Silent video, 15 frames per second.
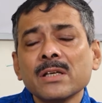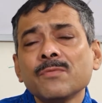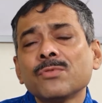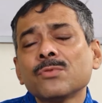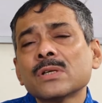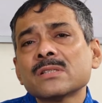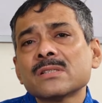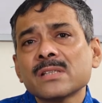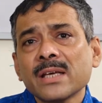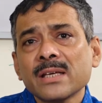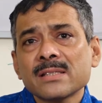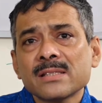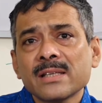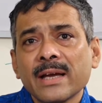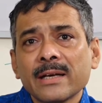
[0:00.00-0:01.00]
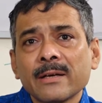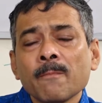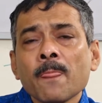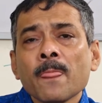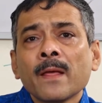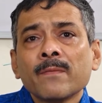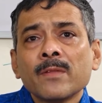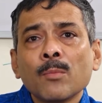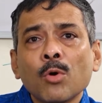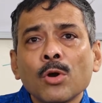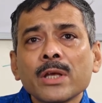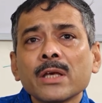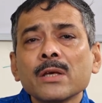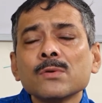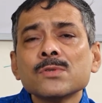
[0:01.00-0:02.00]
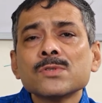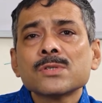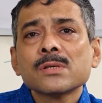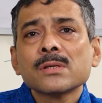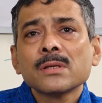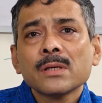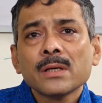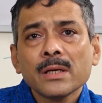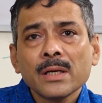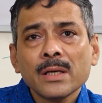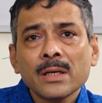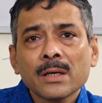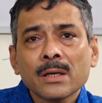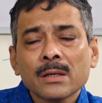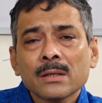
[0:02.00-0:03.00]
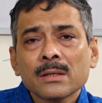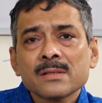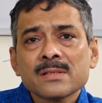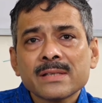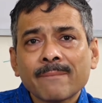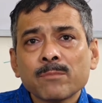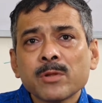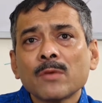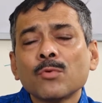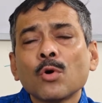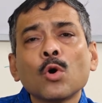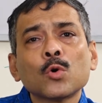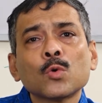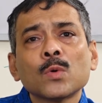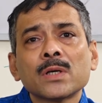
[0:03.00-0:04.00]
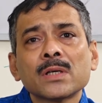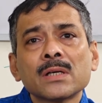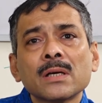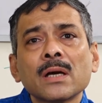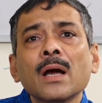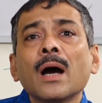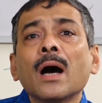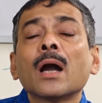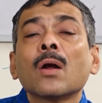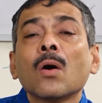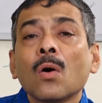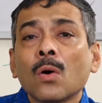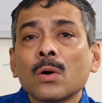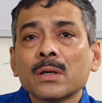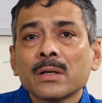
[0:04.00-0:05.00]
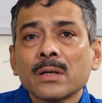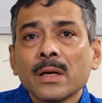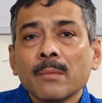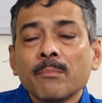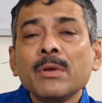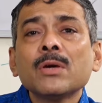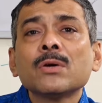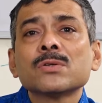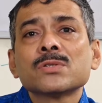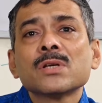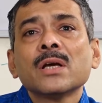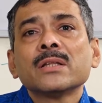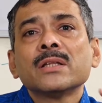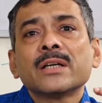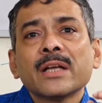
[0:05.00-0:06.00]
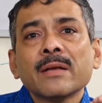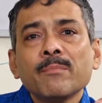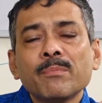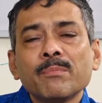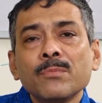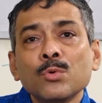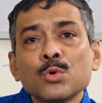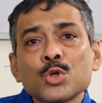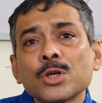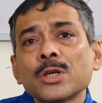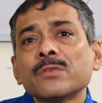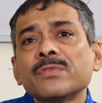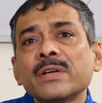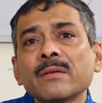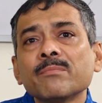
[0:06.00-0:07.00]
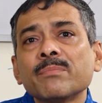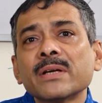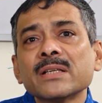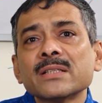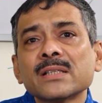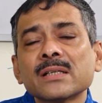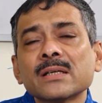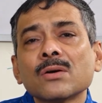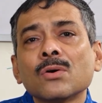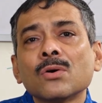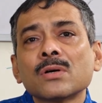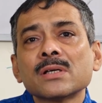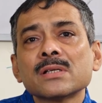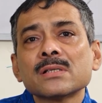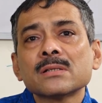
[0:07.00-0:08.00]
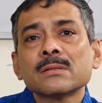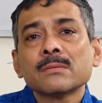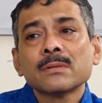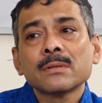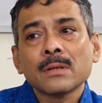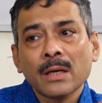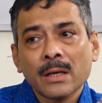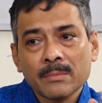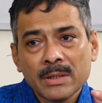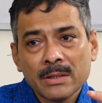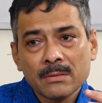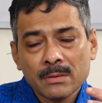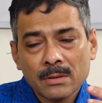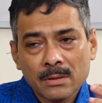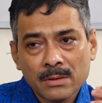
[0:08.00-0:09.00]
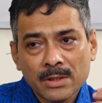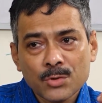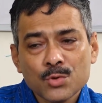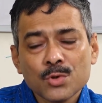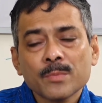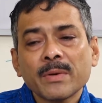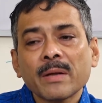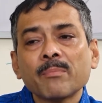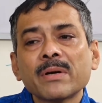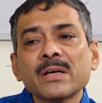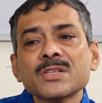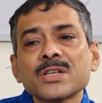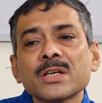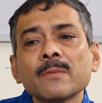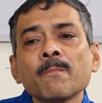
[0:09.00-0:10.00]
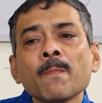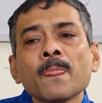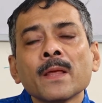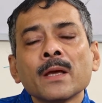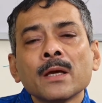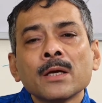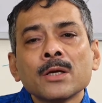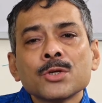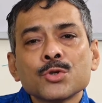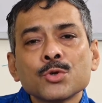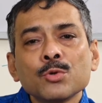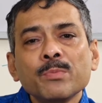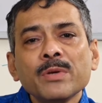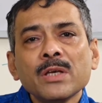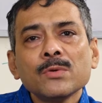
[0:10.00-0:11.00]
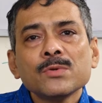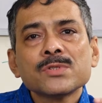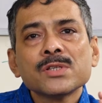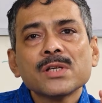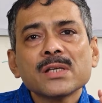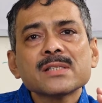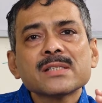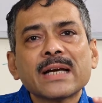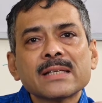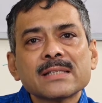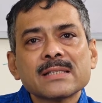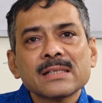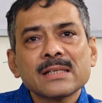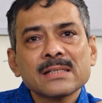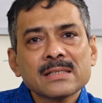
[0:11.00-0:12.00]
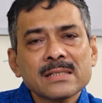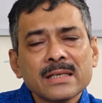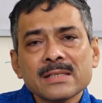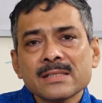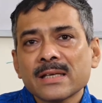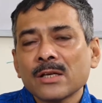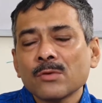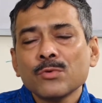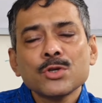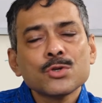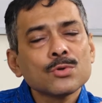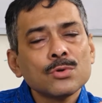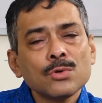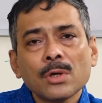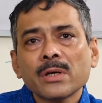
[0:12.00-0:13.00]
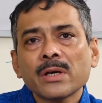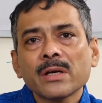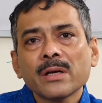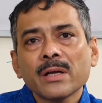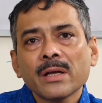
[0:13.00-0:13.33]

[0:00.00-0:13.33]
if one says that the molecules in a sample of hot water are hot, because the notion of temperature notion of temperature should be used in a statistical sense, and we should not